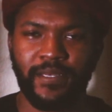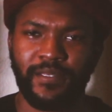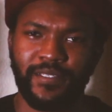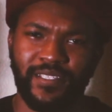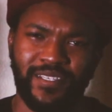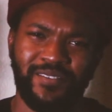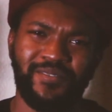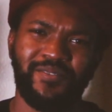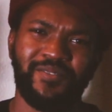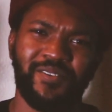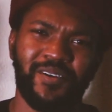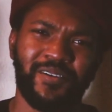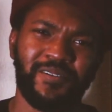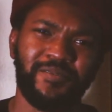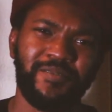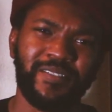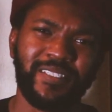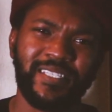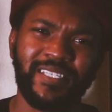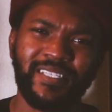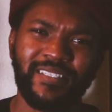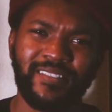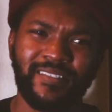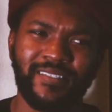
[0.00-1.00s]
Do you struggle
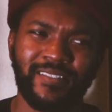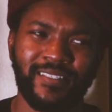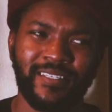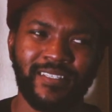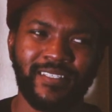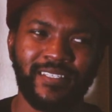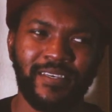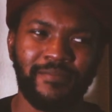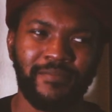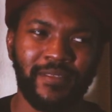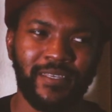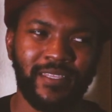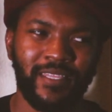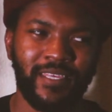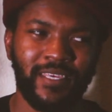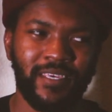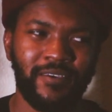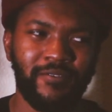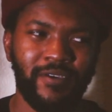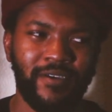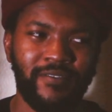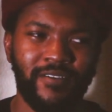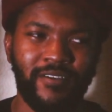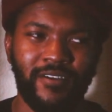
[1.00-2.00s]
with this? Is this something that
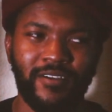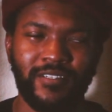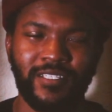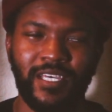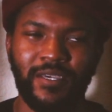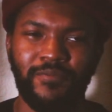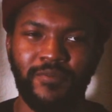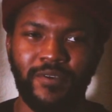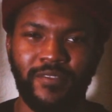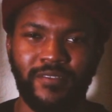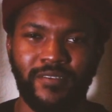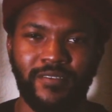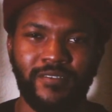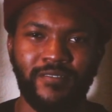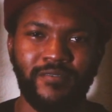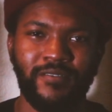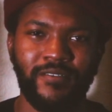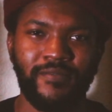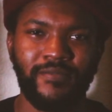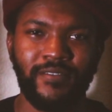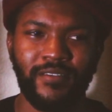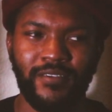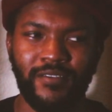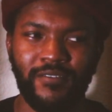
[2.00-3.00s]
you have a hard time with too?
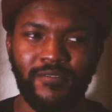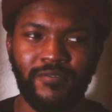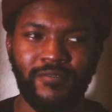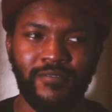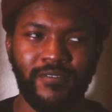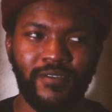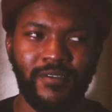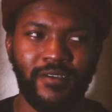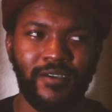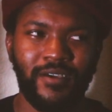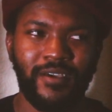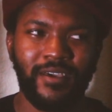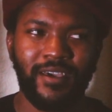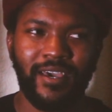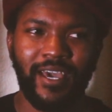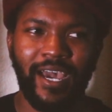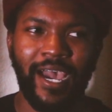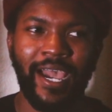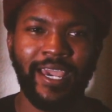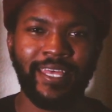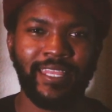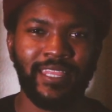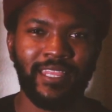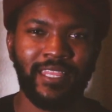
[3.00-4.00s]
If you do,
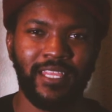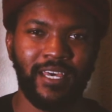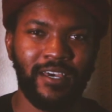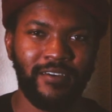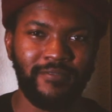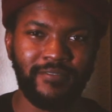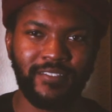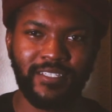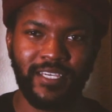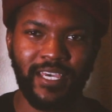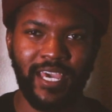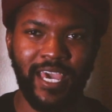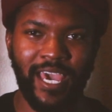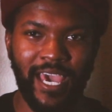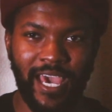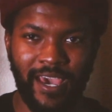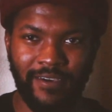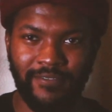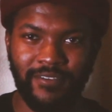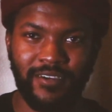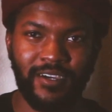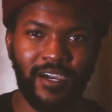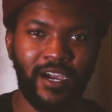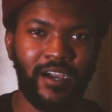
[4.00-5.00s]
I'd love to have
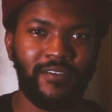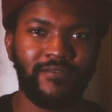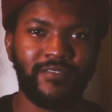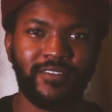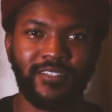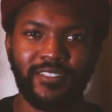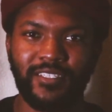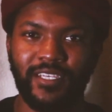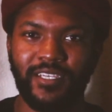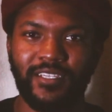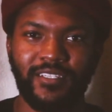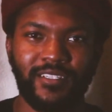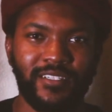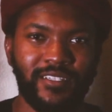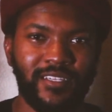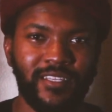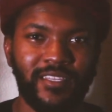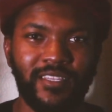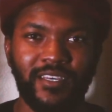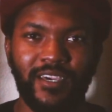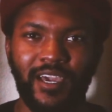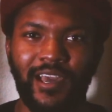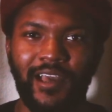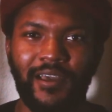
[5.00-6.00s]
a conversation in
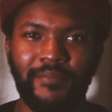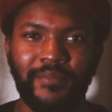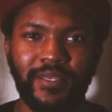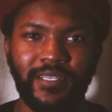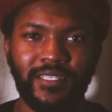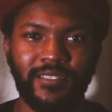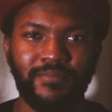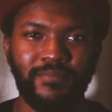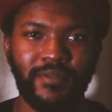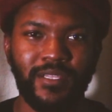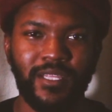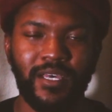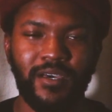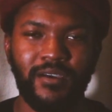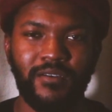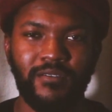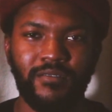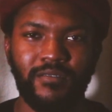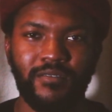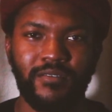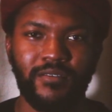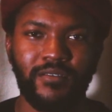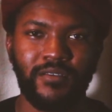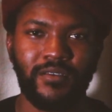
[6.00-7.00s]
the comments below,
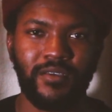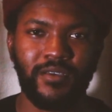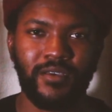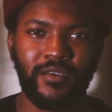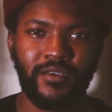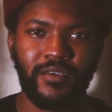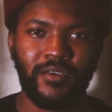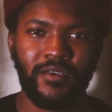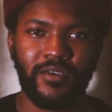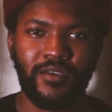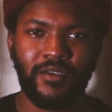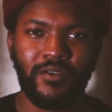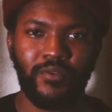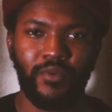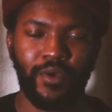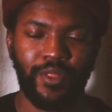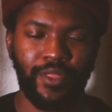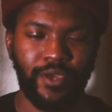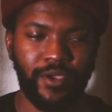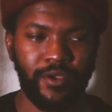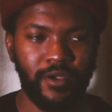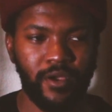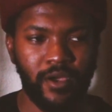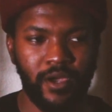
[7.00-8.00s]
whether
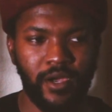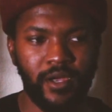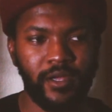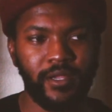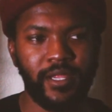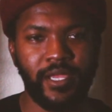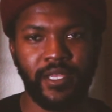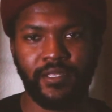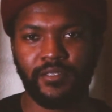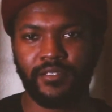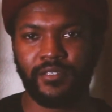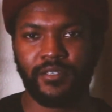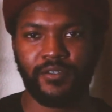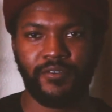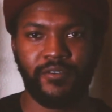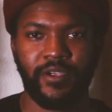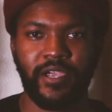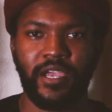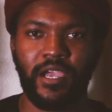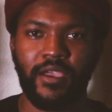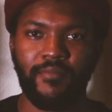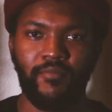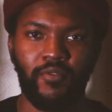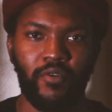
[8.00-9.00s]
you're on
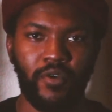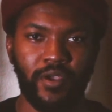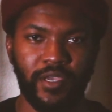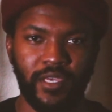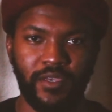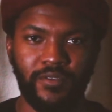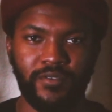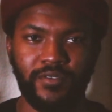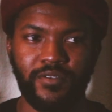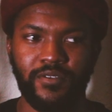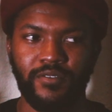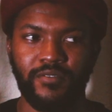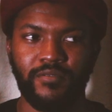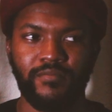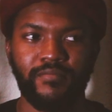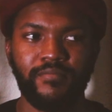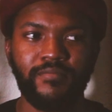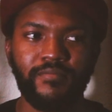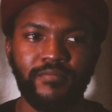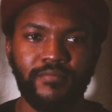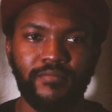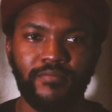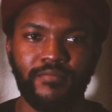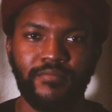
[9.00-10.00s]
Instagram or YouTube.
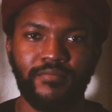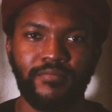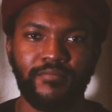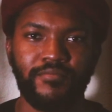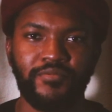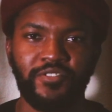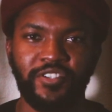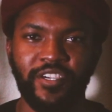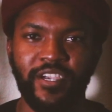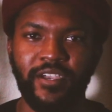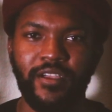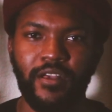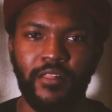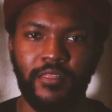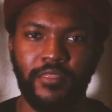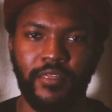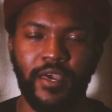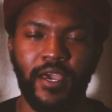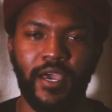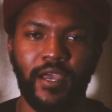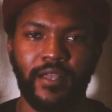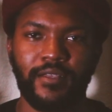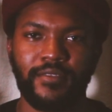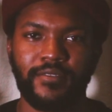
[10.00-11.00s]
Share your
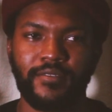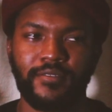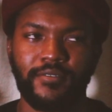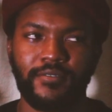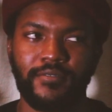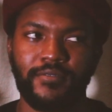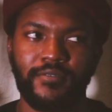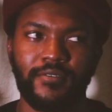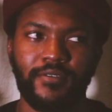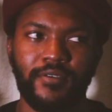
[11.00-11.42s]
thoughts.